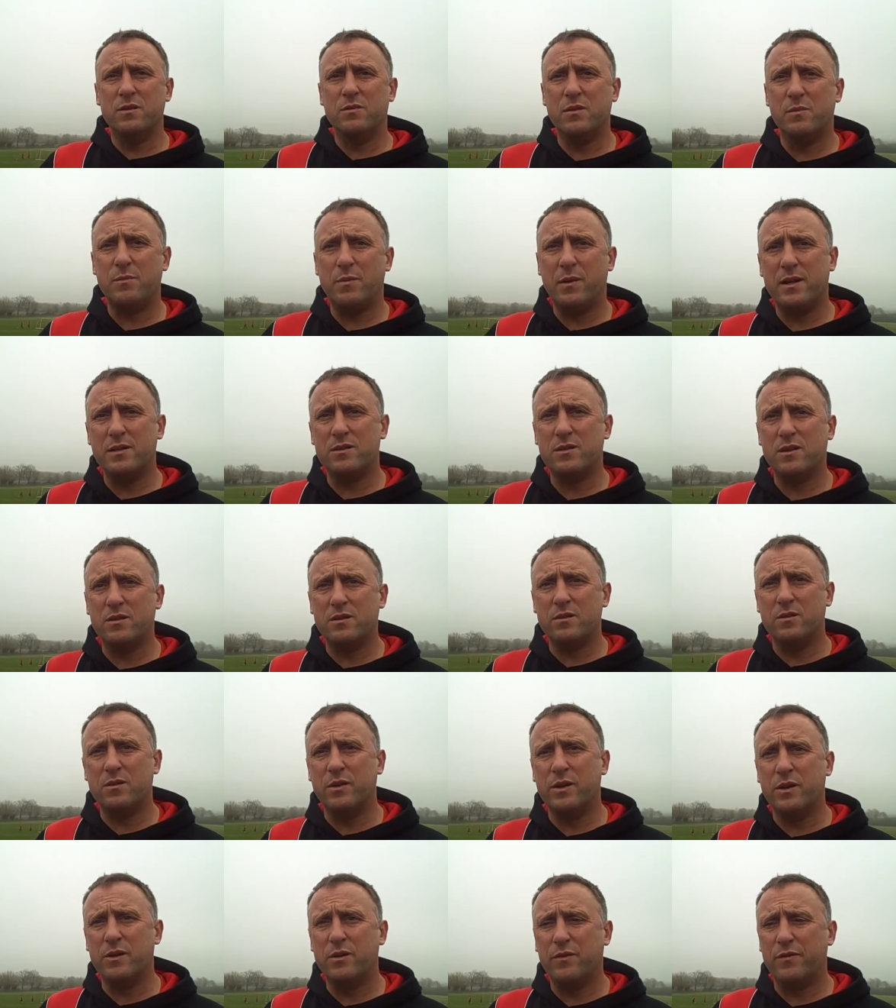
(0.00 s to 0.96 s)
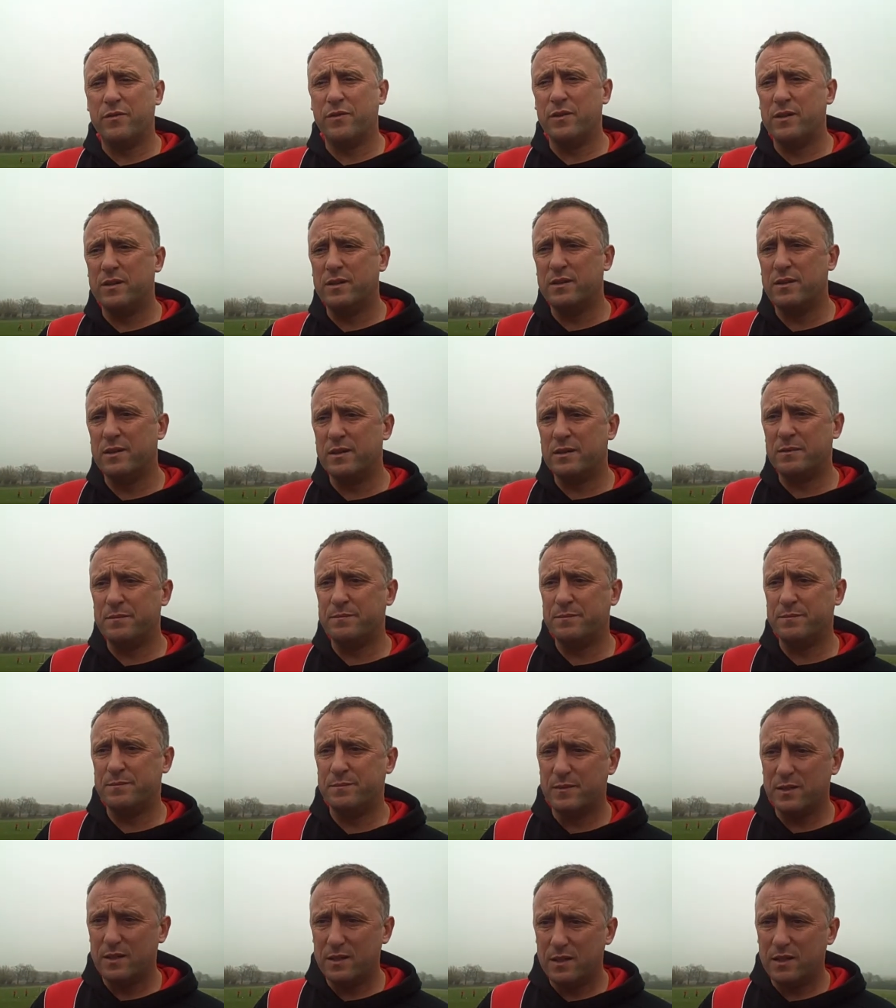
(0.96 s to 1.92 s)
The players are good enough, and um,
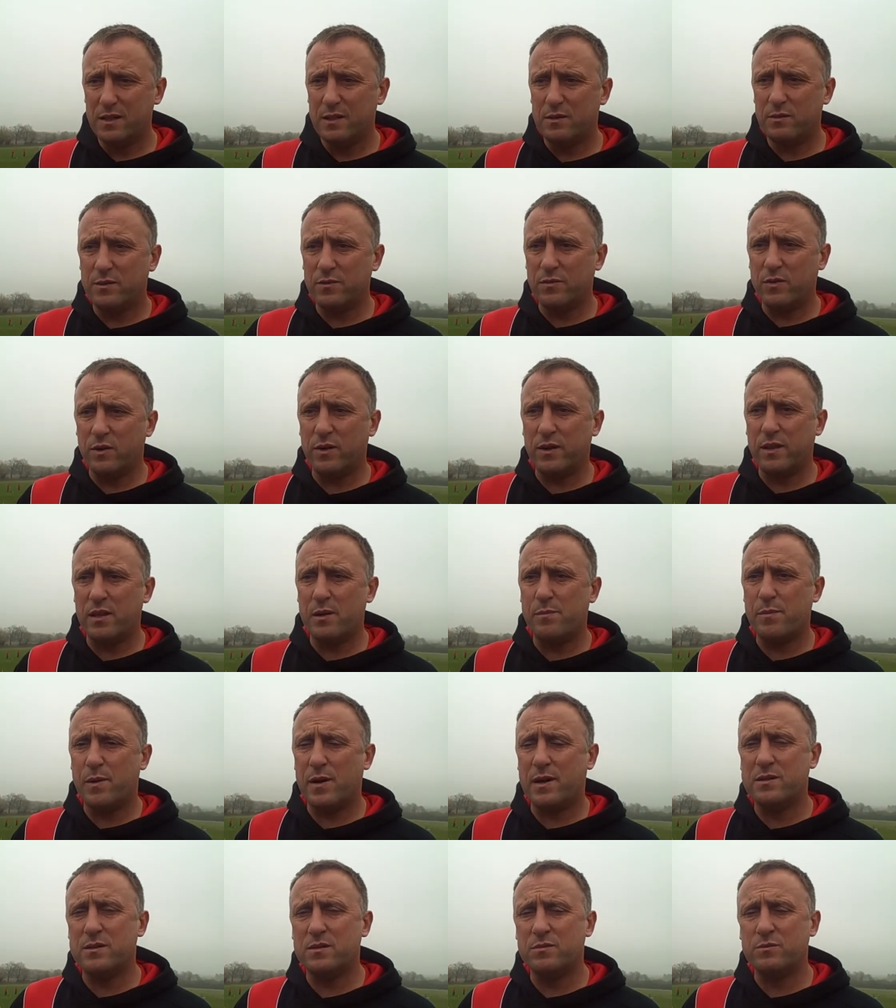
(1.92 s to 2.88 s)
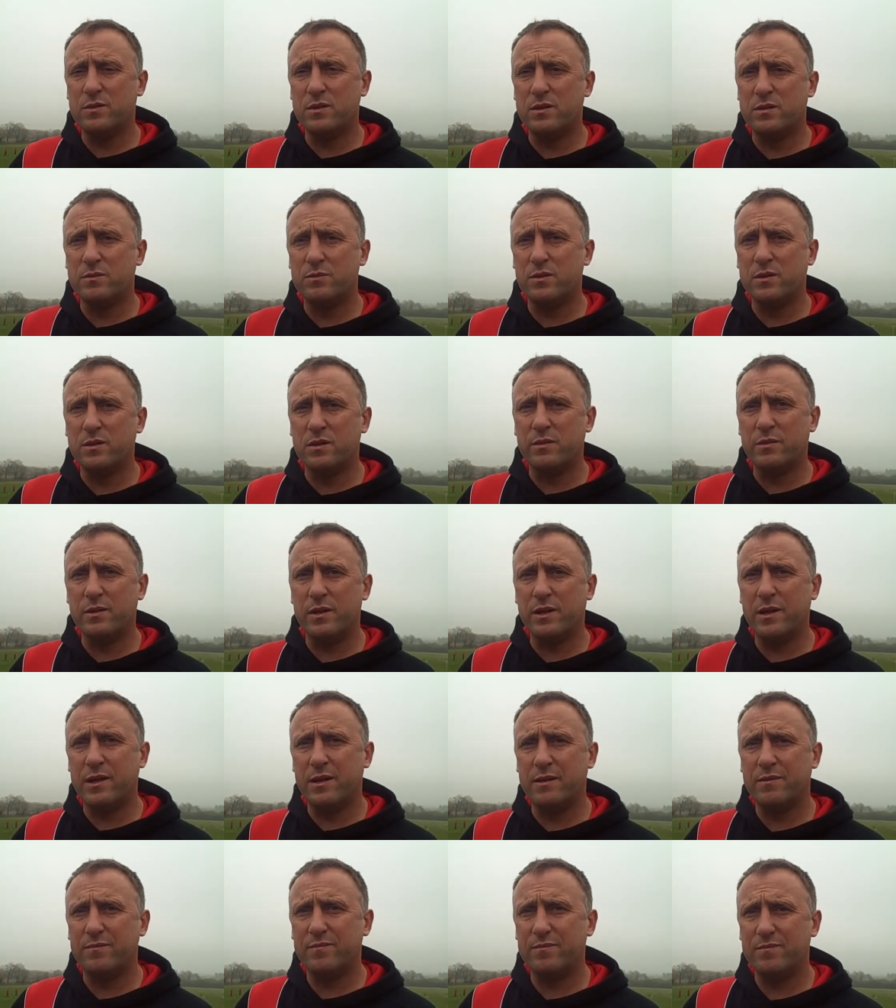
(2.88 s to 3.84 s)
we've done it in the past, and we'll, and we'll do it
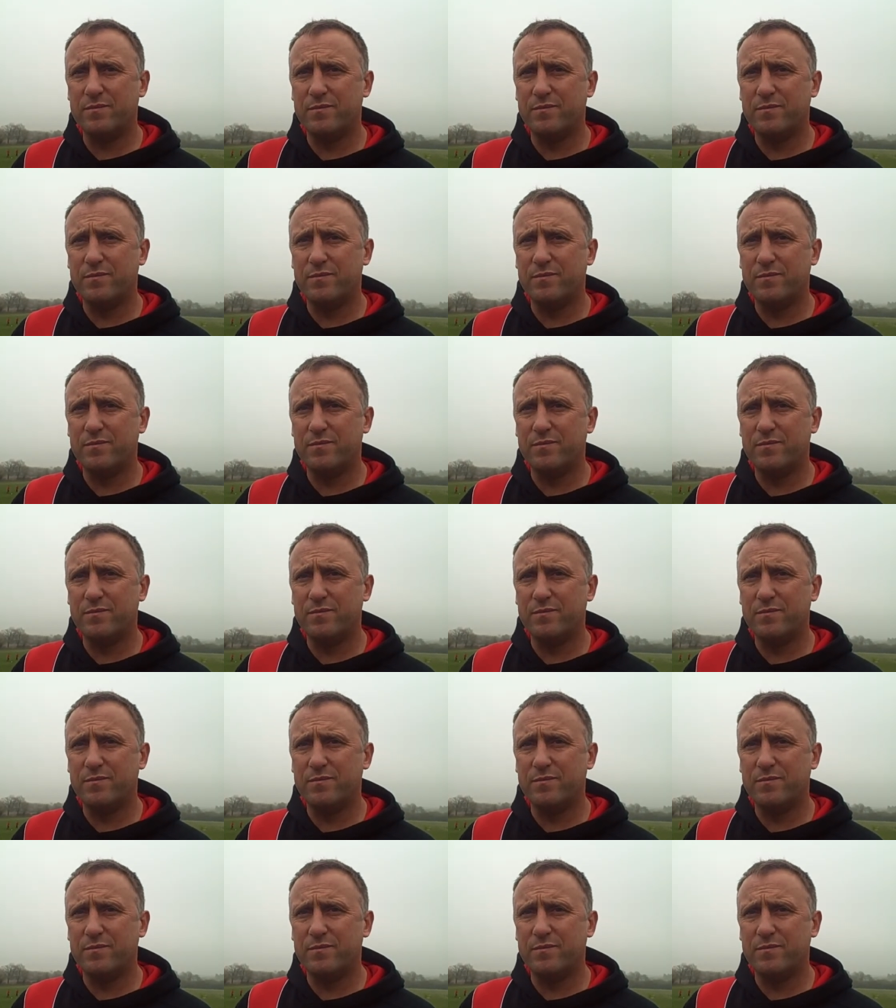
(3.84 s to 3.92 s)
again. Yeah.